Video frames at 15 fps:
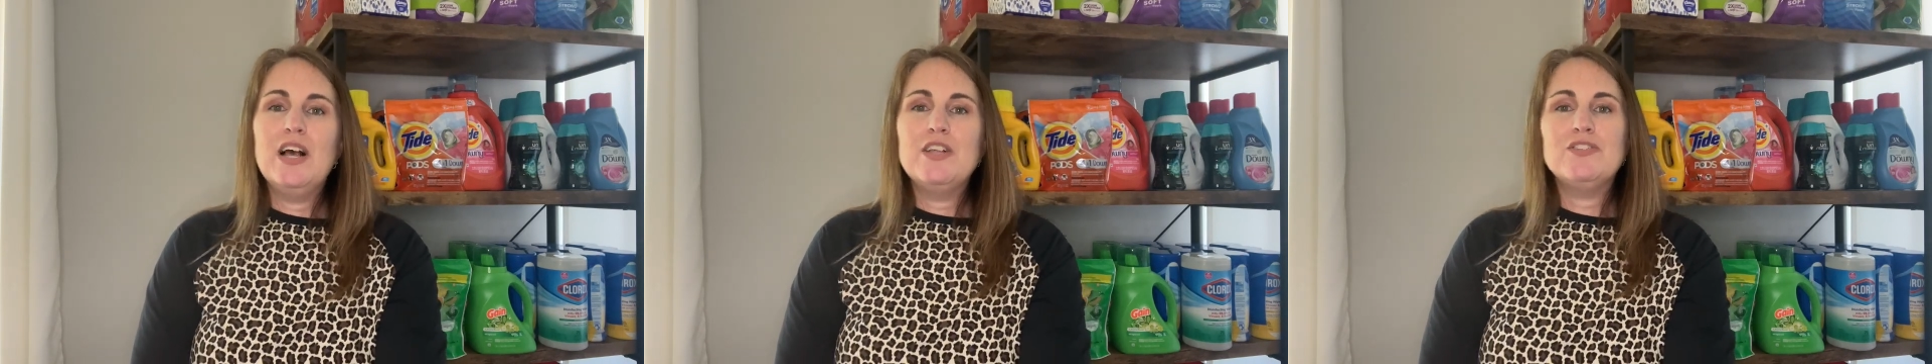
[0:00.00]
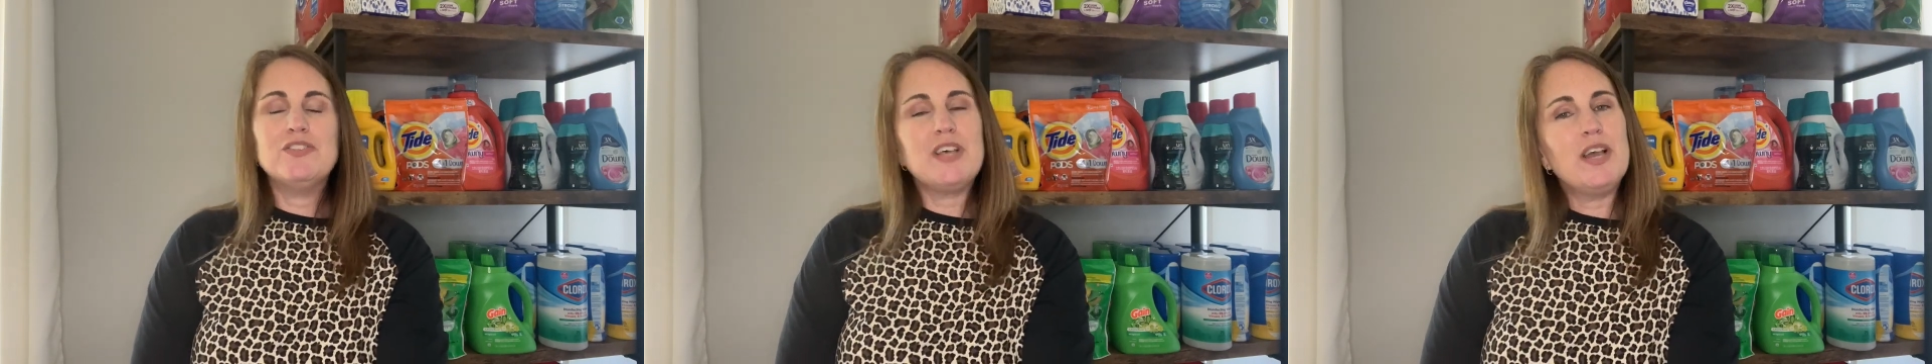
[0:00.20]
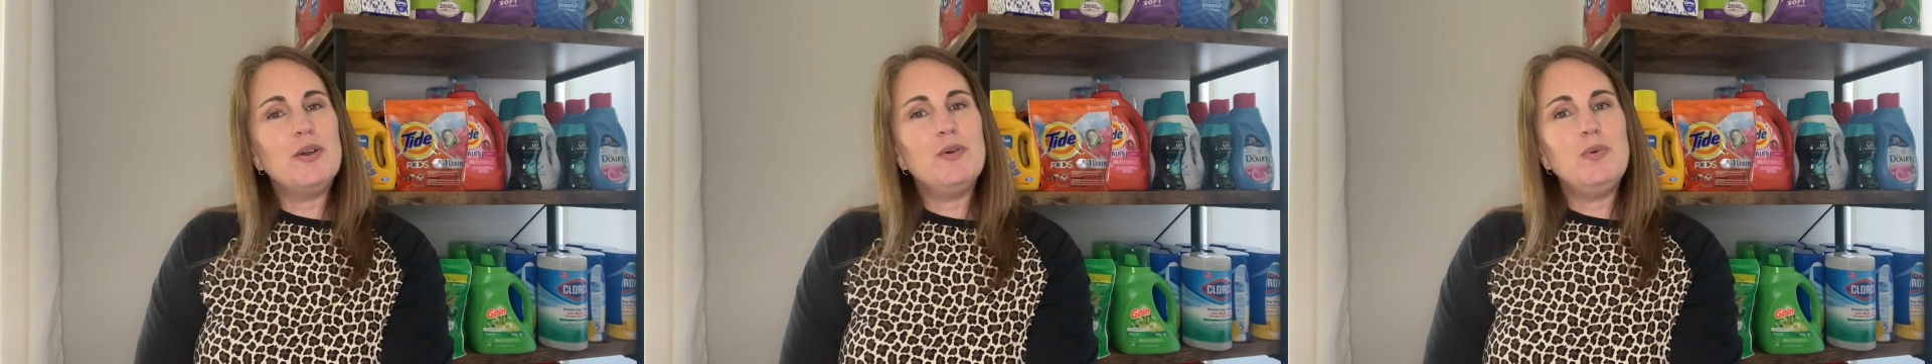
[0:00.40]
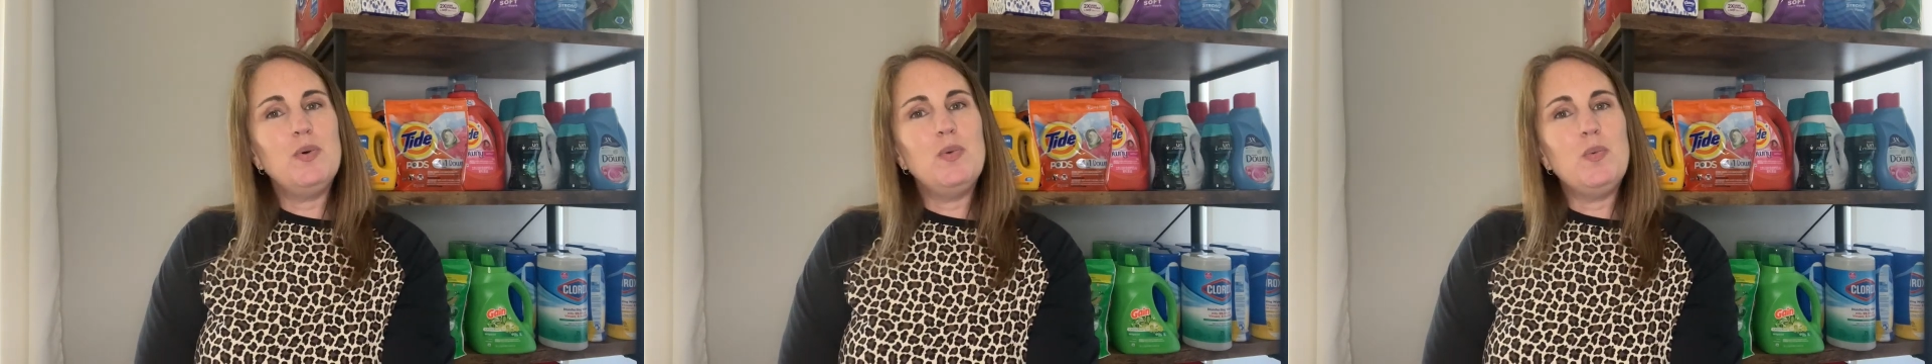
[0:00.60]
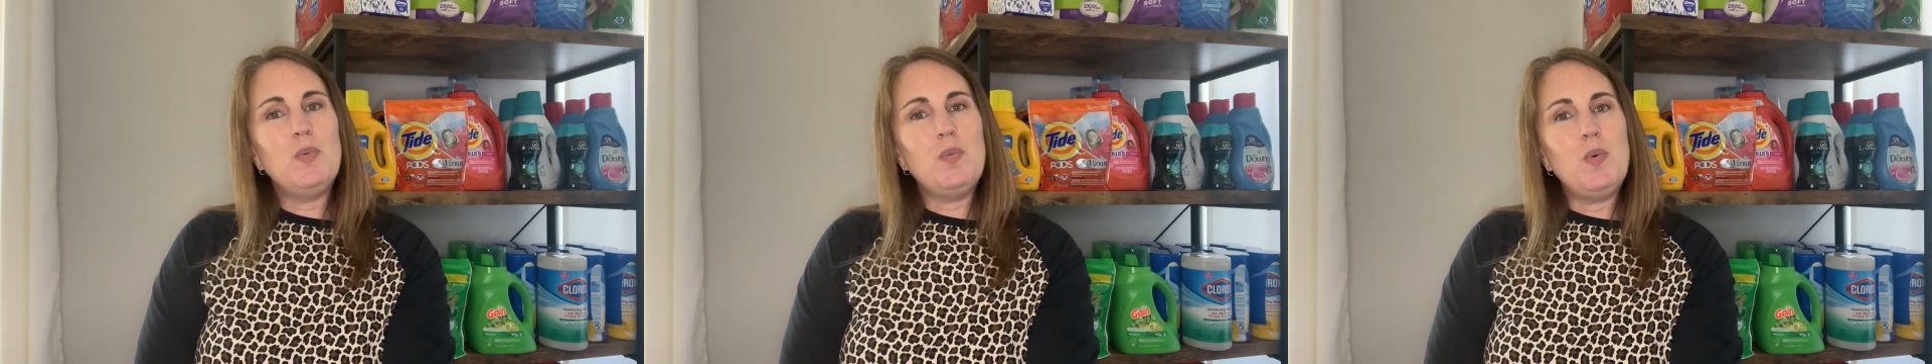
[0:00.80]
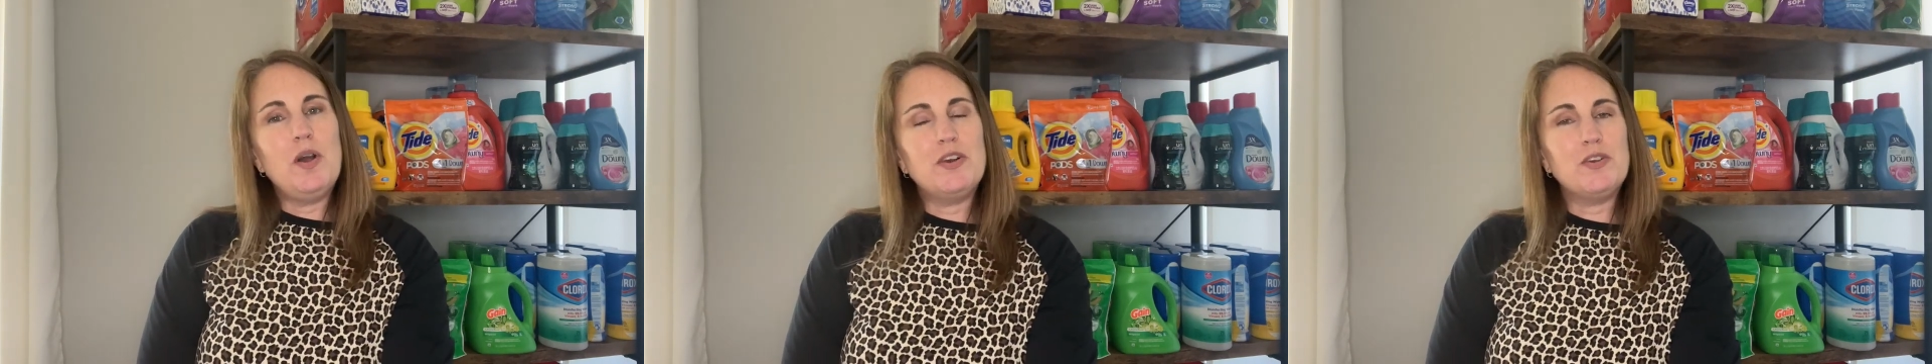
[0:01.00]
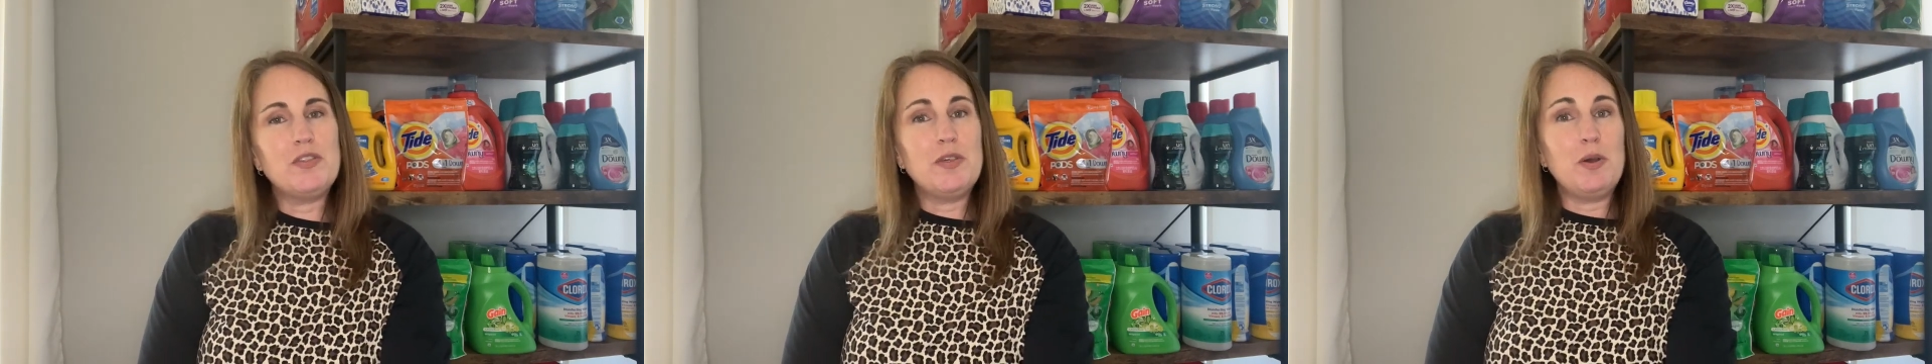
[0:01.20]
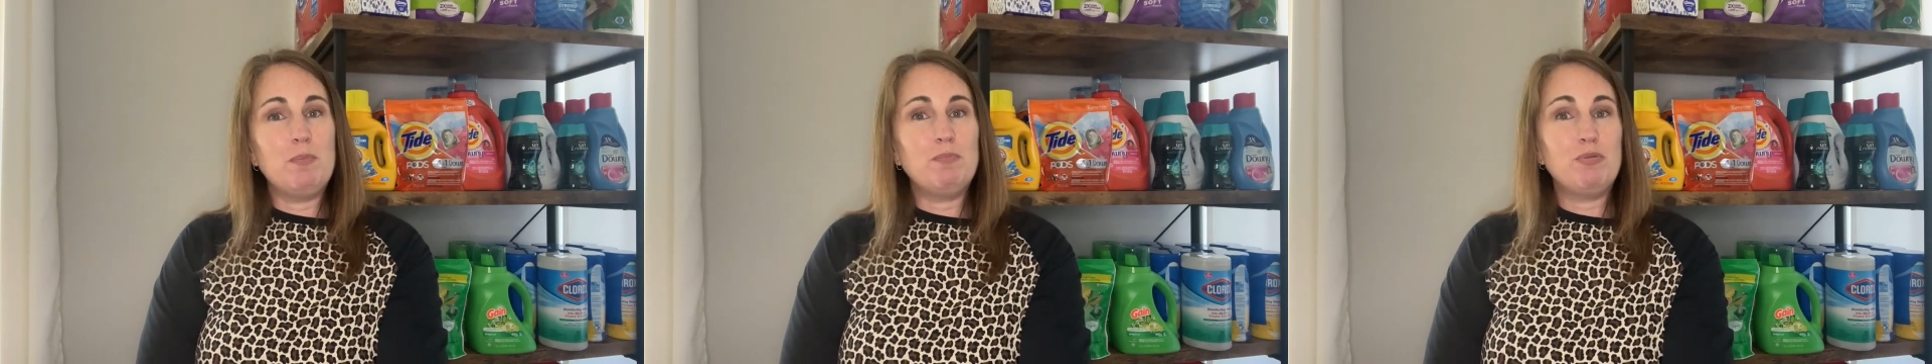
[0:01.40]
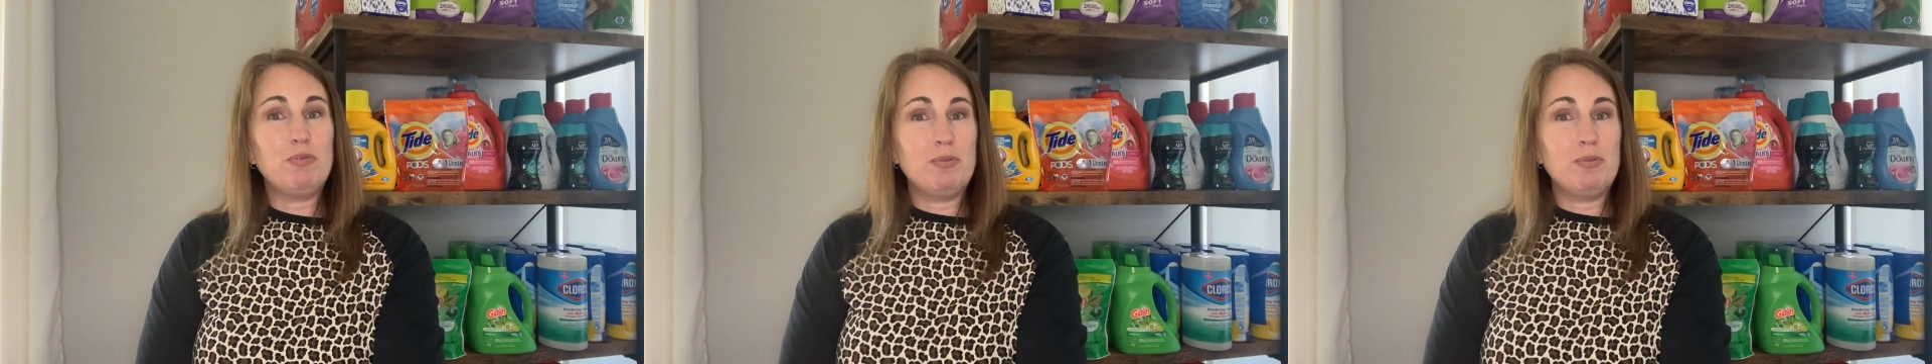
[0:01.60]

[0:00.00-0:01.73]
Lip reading: So what are the